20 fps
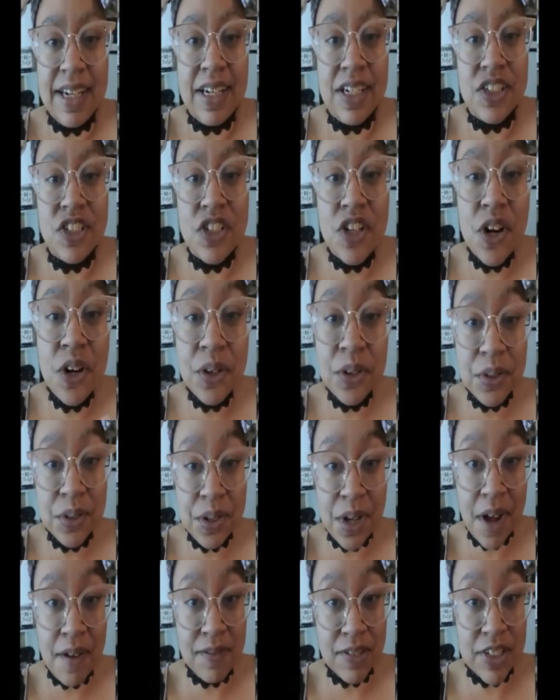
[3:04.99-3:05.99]
an internal
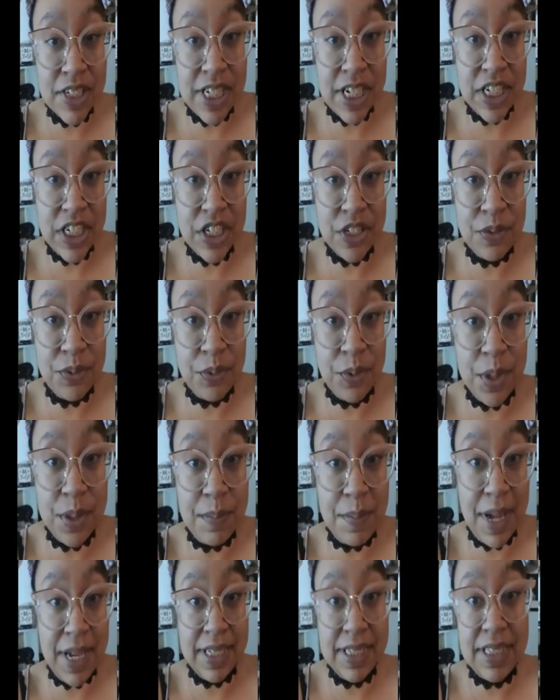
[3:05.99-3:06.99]
conversation
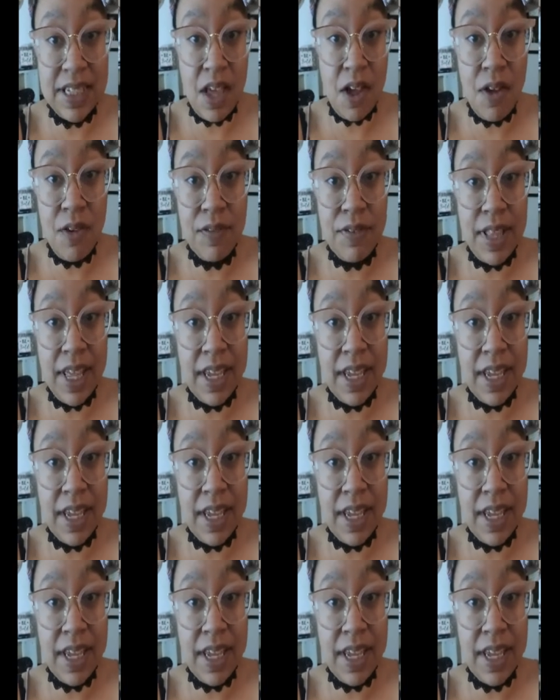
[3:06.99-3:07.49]
with myself,